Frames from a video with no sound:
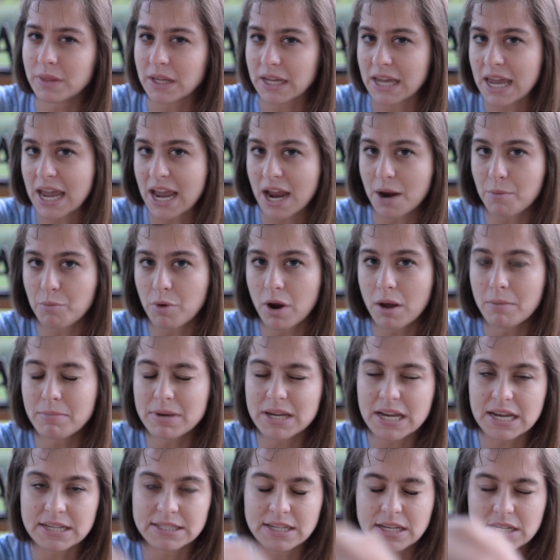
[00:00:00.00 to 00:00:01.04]
the camera
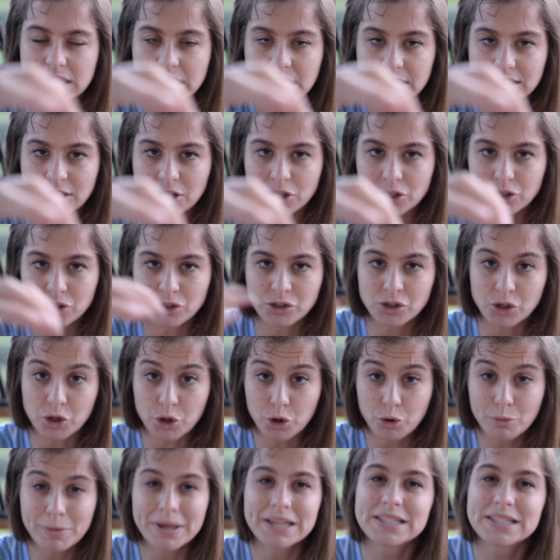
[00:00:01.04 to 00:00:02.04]
because it doesn't zoom.